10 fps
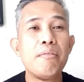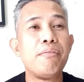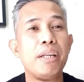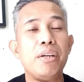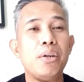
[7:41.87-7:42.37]

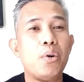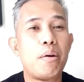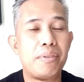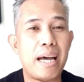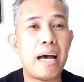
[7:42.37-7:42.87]
video
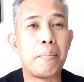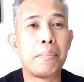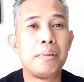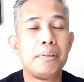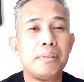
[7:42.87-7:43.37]
of the
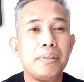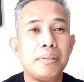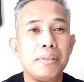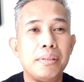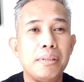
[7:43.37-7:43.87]
app.
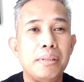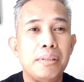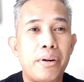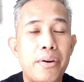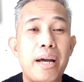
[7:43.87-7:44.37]

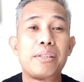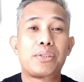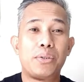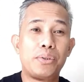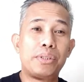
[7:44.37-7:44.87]
Alright,
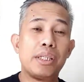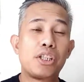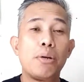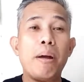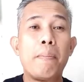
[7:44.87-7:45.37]
so
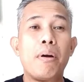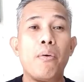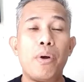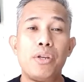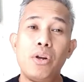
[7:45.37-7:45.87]
just
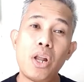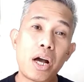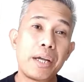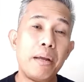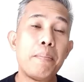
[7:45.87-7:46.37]
remember, when you
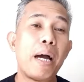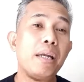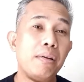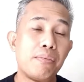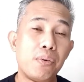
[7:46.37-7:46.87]
log in,
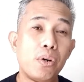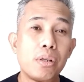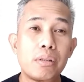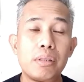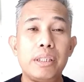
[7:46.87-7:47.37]
by
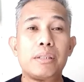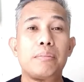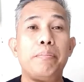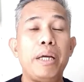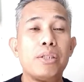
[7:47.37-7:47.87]
default,
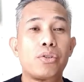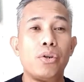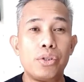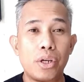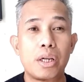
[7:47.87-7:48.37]
it's based
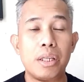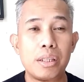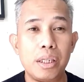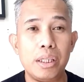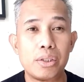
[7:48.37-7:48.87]
on your
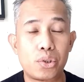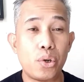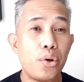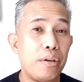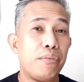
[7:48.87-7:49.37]
country.
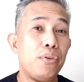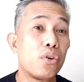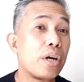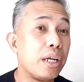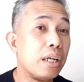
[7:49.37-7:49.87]
So if
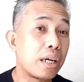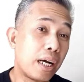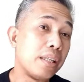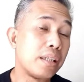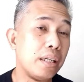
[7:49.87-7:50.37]
you're in a
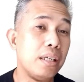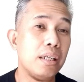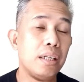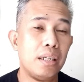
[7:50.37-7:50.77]
country